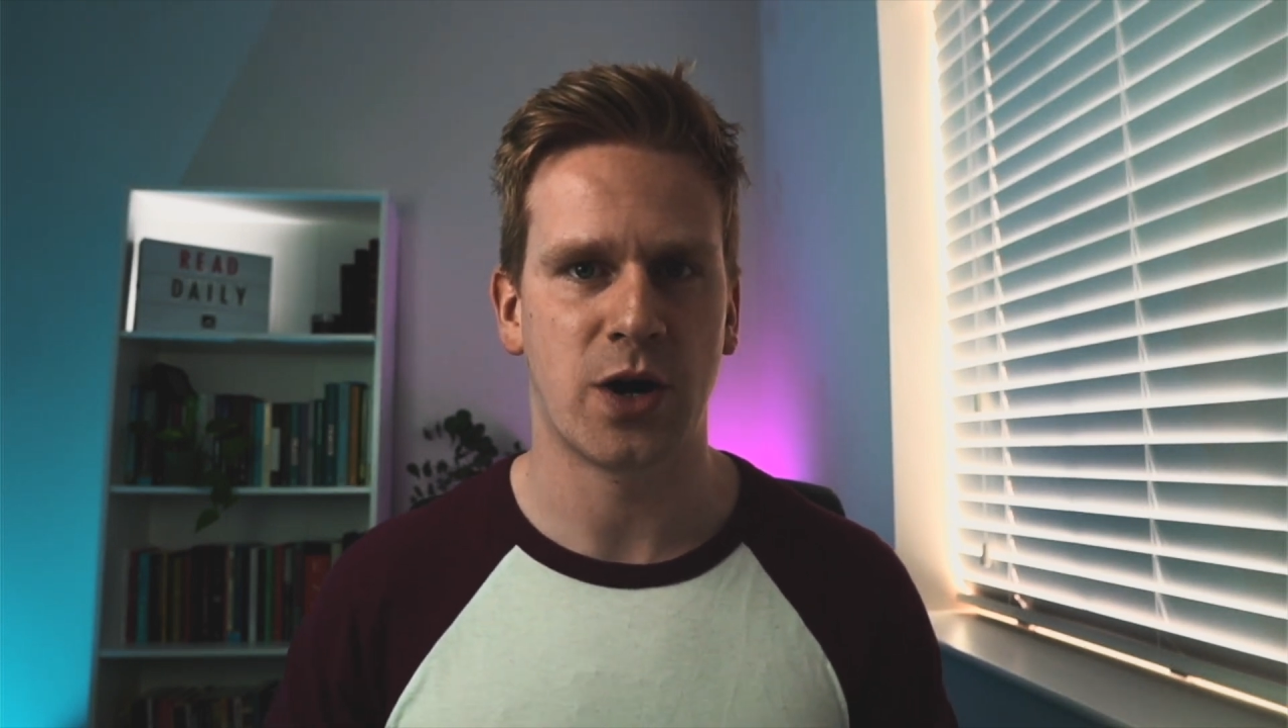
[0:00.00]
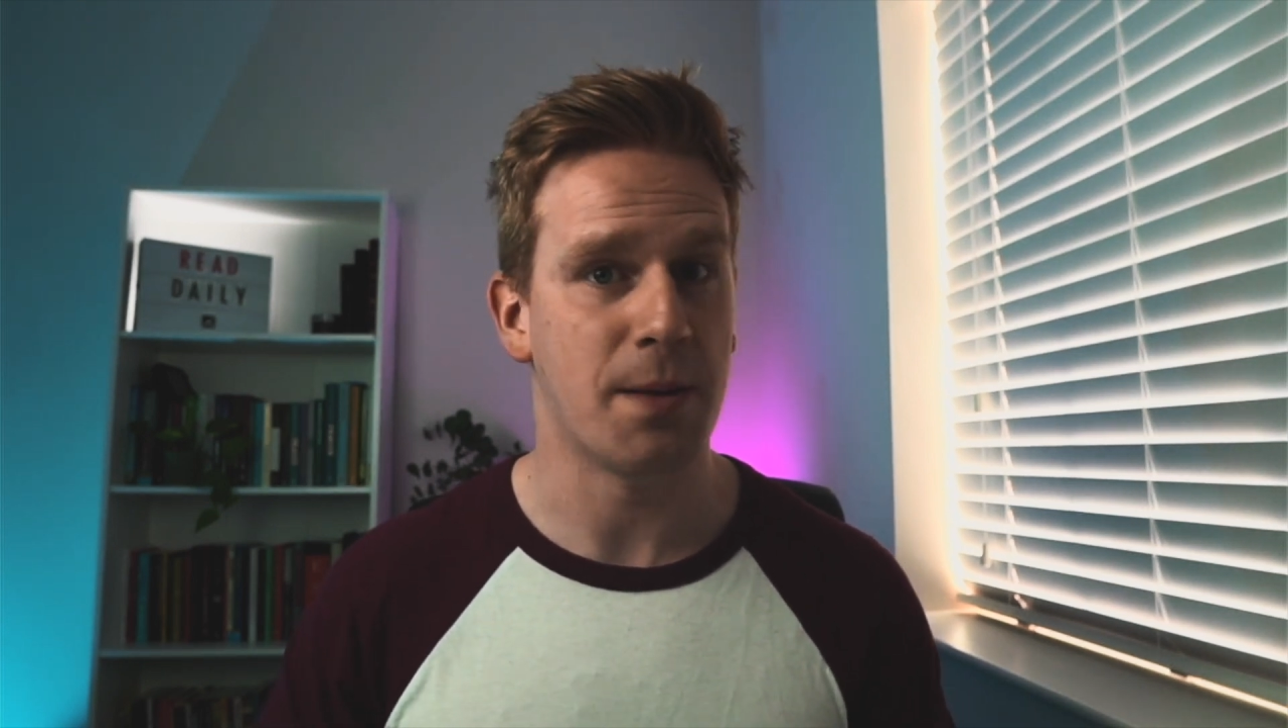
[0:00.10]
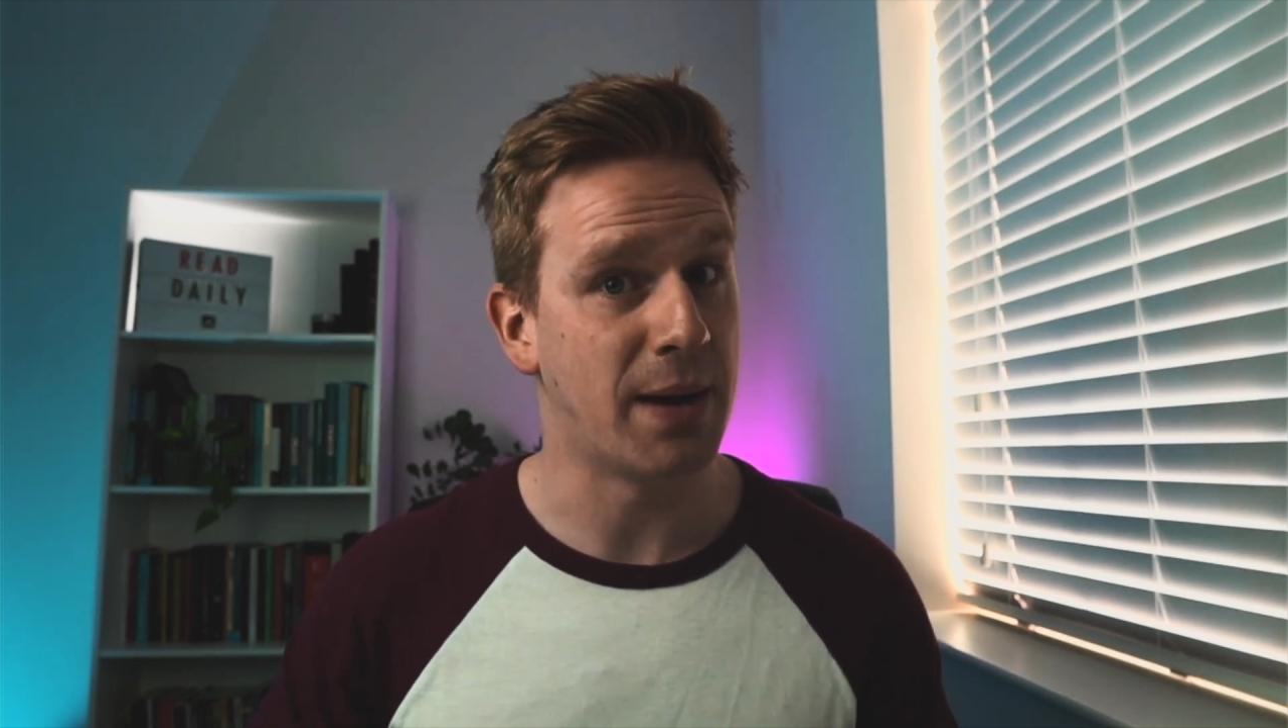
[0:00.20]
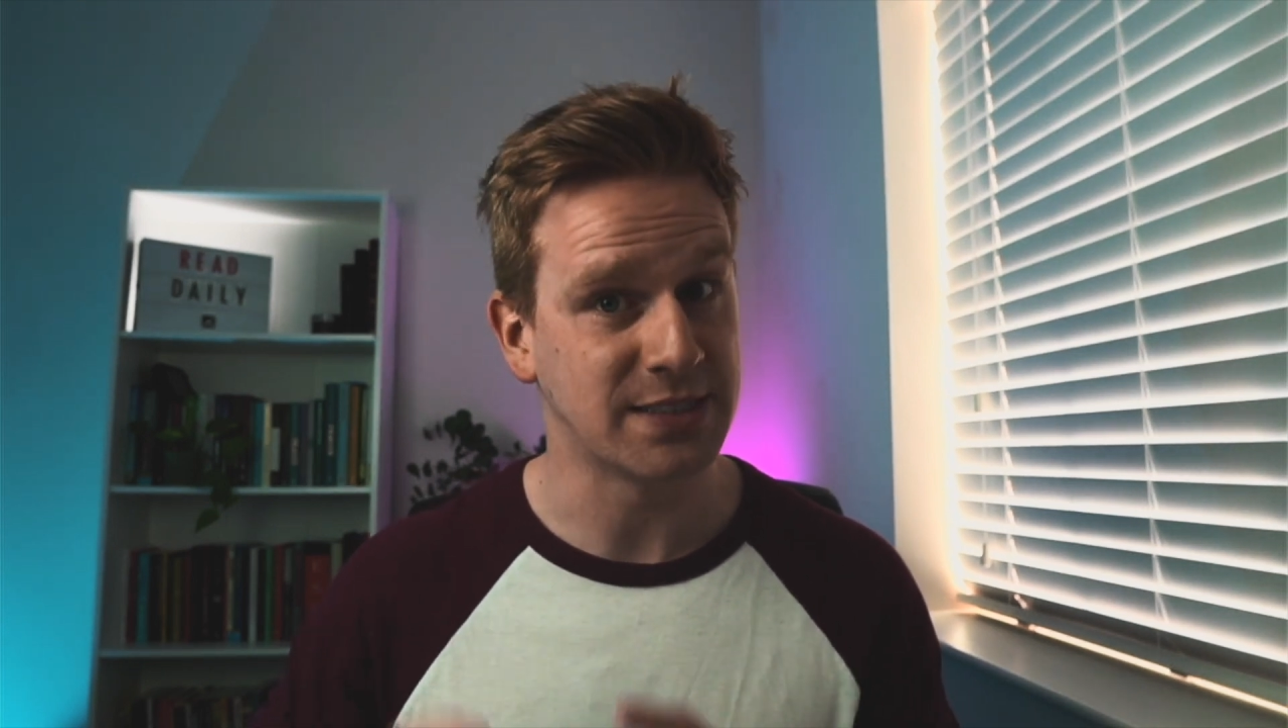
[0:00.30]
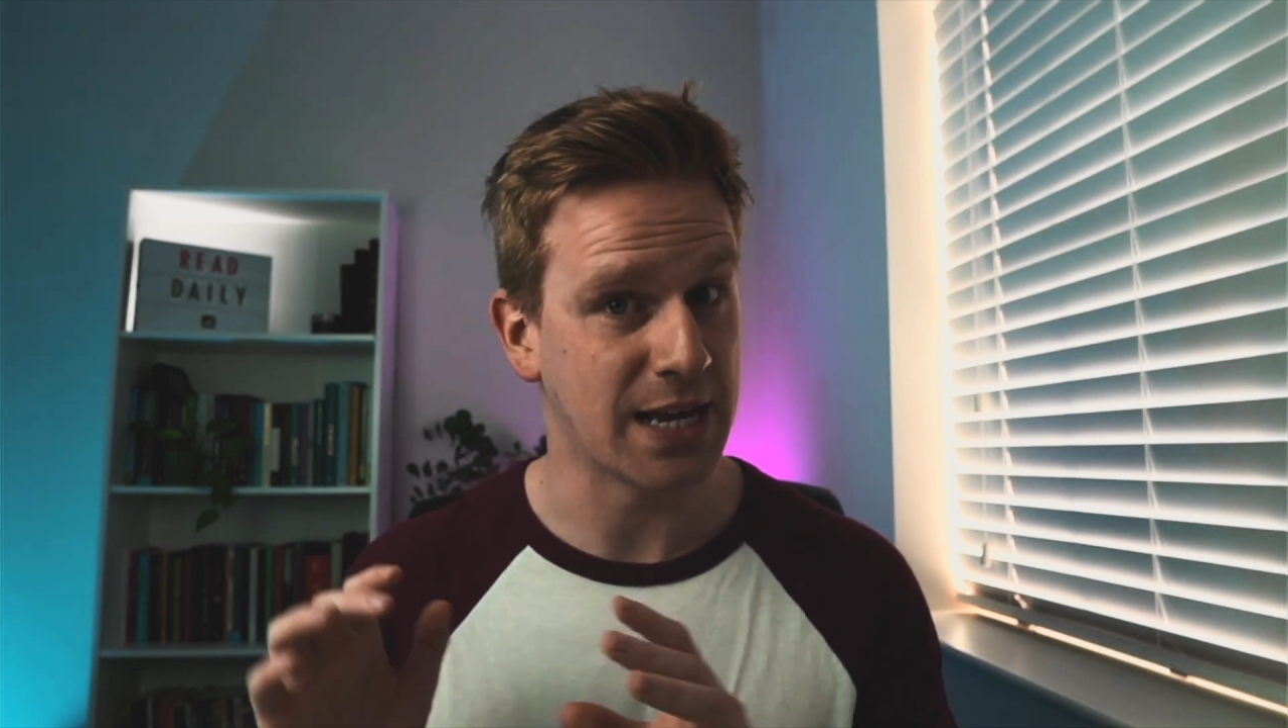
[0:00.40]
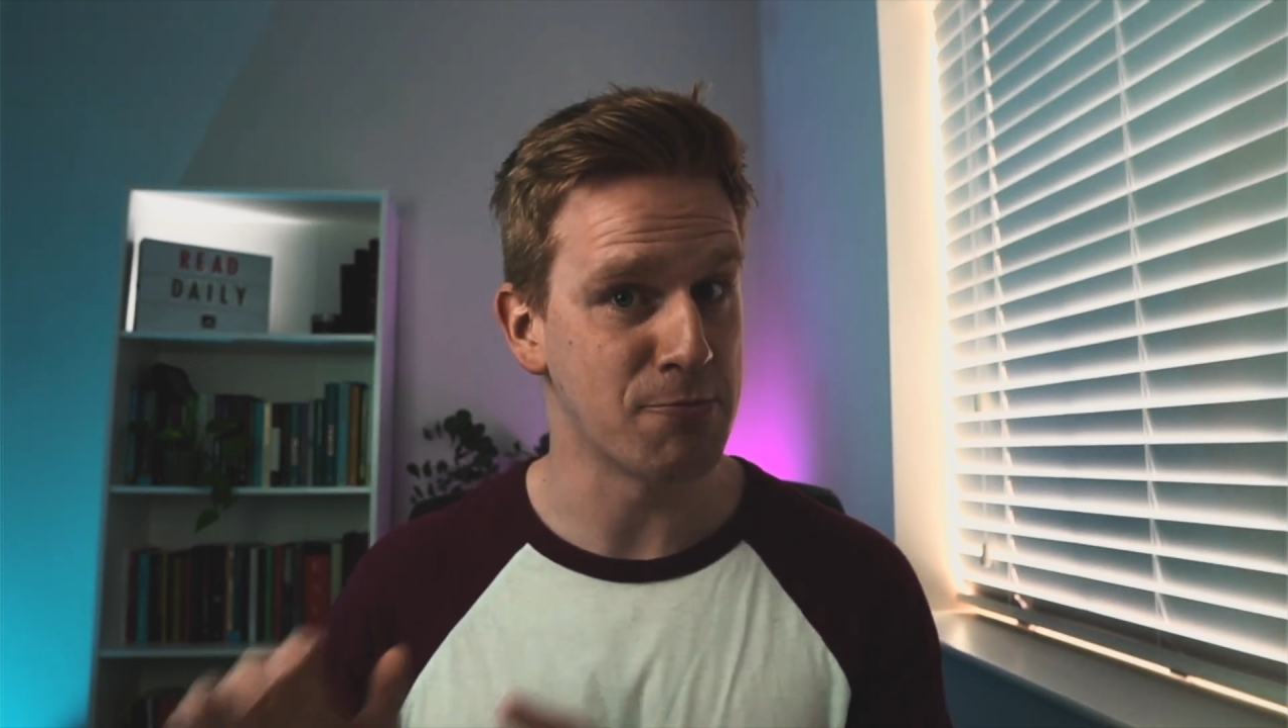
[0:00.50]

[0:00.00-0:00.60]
It might take